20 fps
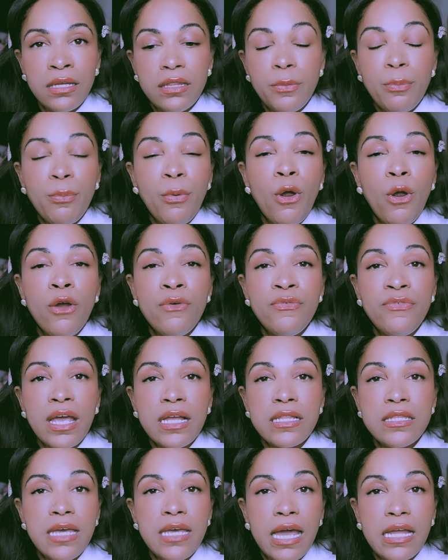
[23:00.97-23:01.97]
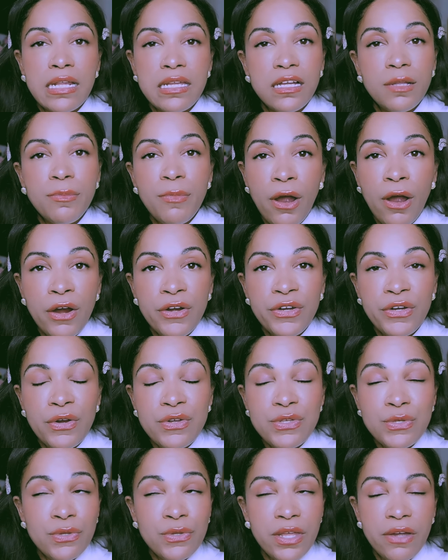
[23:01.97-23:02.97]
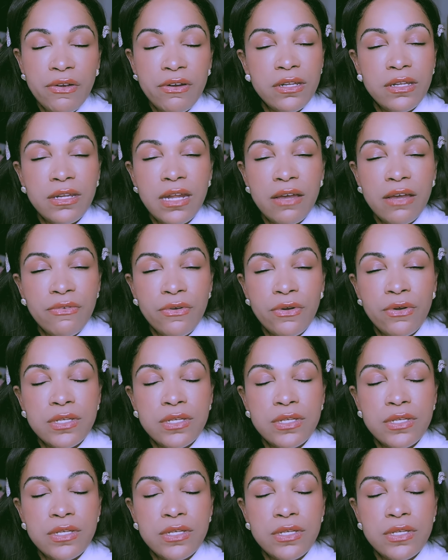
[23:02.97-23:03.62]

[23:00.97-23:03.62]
the perfect, the ideal partner, so they're never